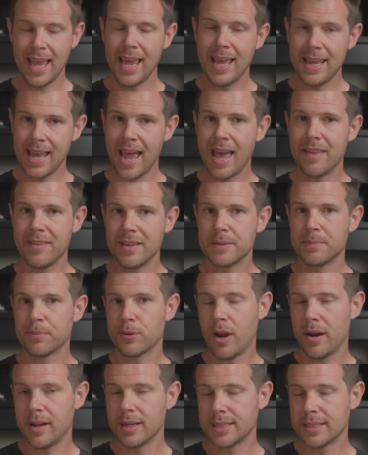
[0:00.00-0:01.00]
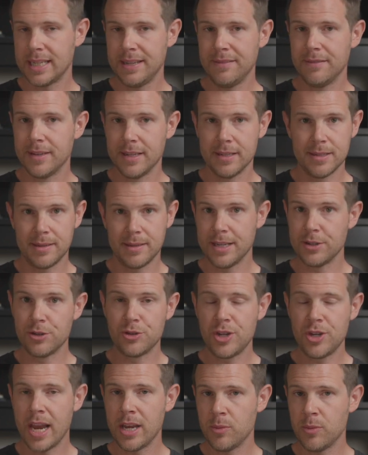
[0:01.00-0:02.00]
hey, yeah, this product is
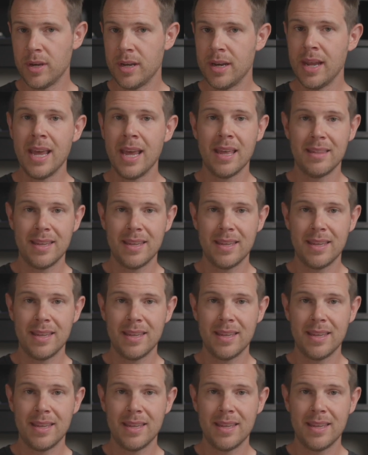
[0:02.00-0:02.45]
genuine.